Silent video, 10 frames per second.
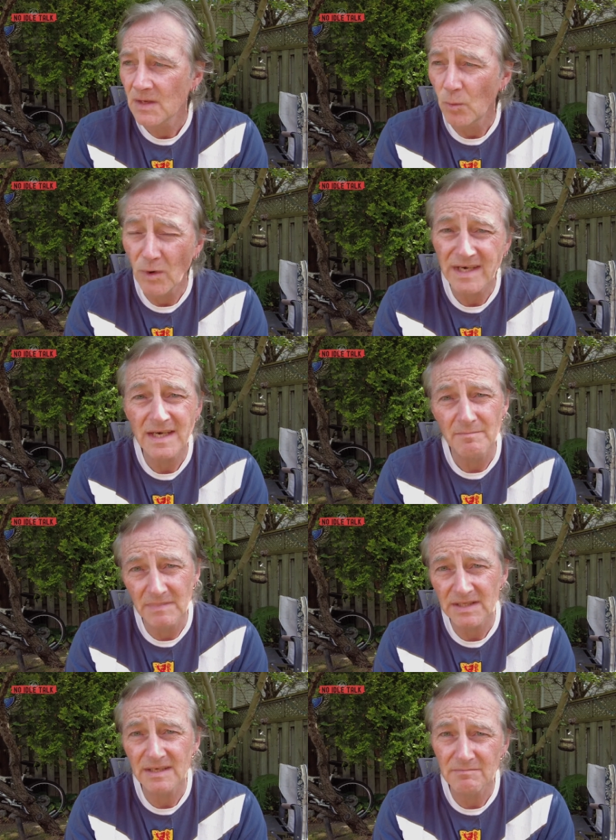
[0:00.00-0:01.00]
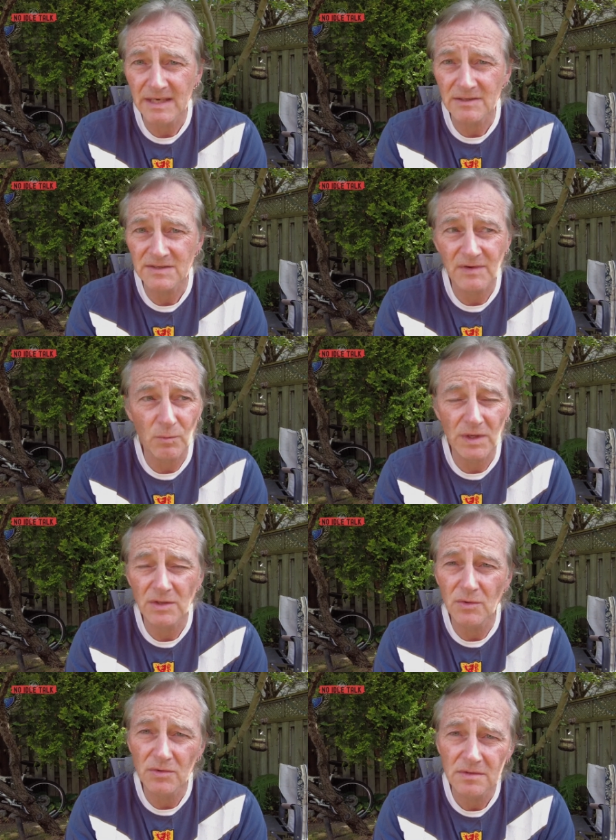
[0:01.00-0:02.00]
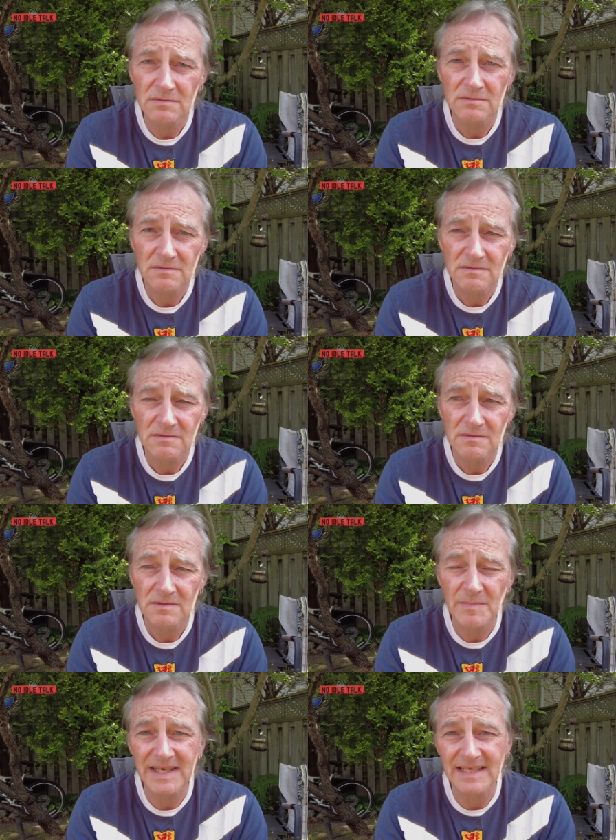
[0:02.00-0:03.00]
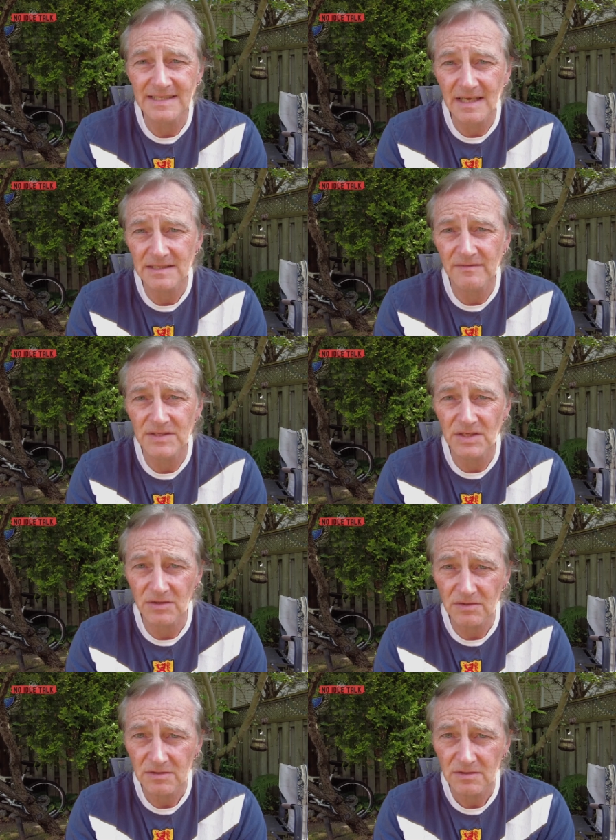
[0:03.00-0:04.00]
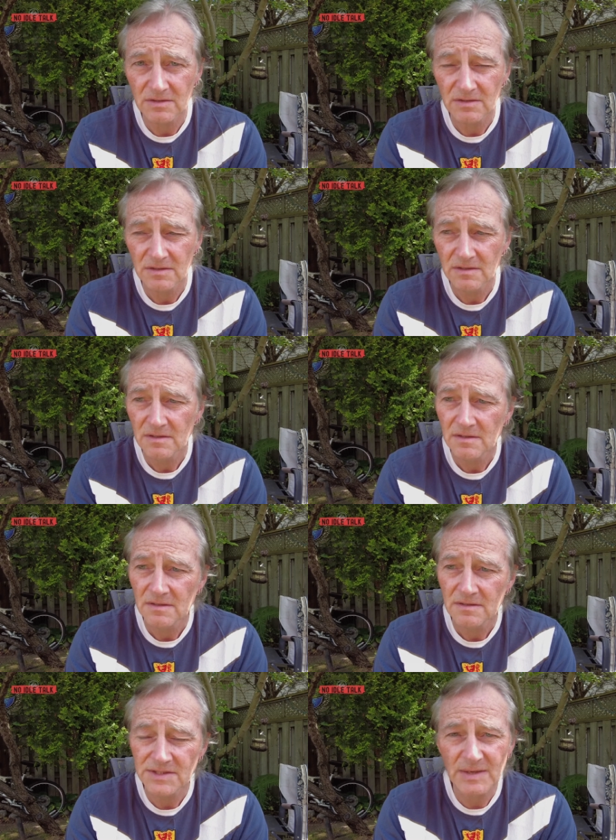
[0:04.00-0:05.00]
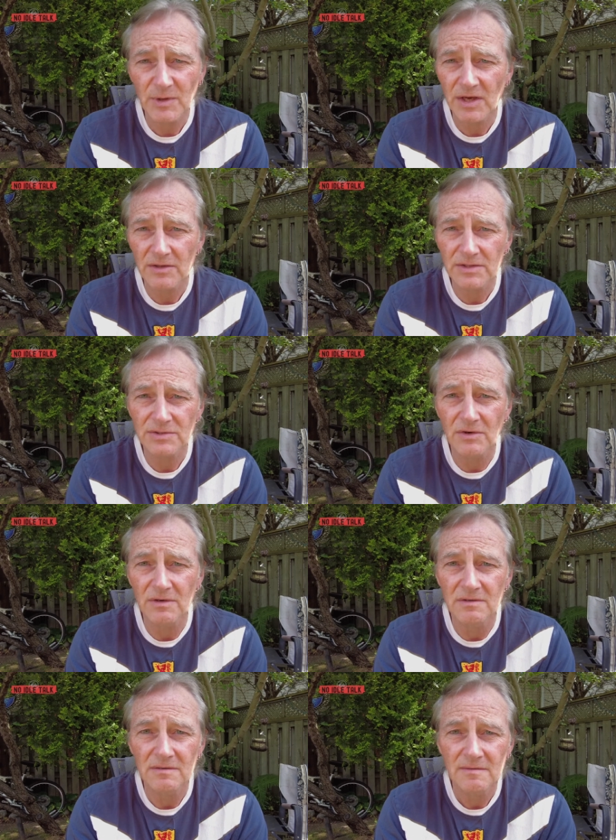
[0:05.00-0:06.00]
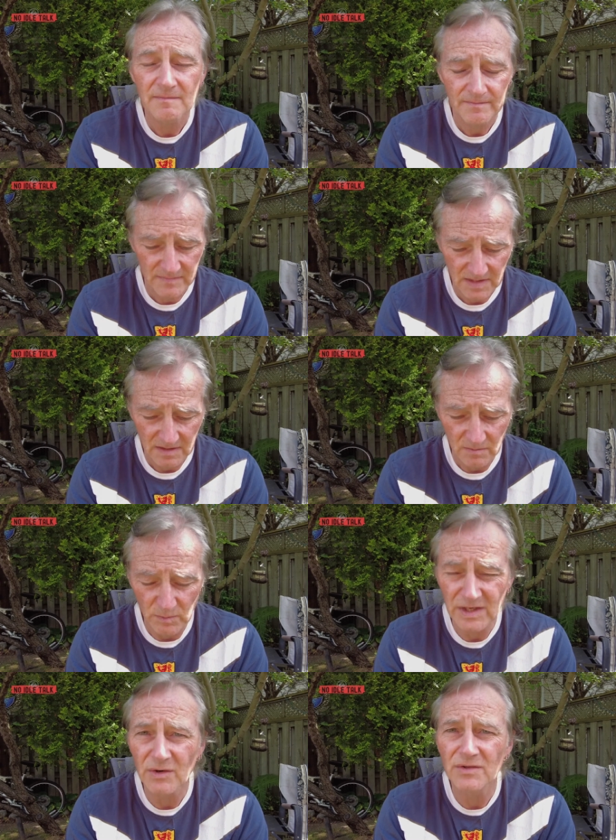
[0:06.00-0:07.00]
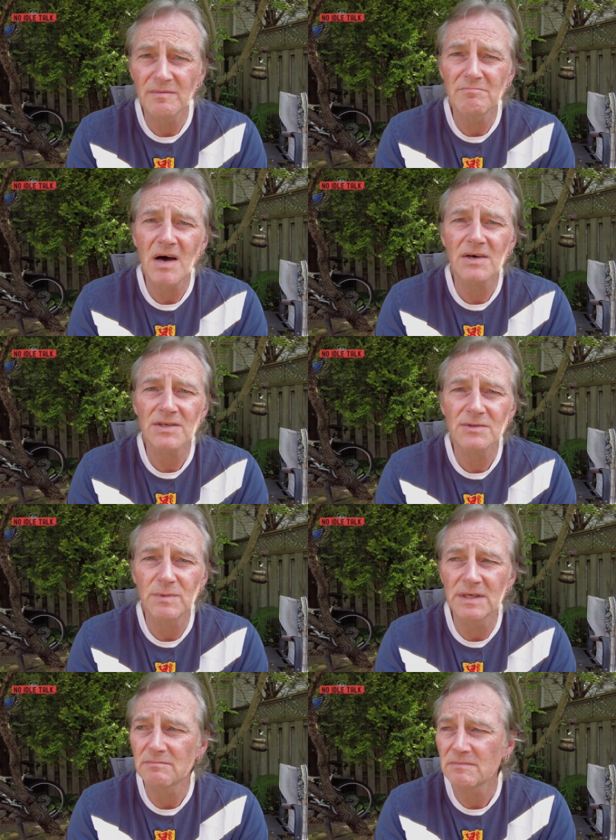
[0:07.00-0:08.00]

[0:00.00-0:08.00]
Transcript: One million miles for one goal? It's a bit excessive, is it no? The same with that other song, We're on the March with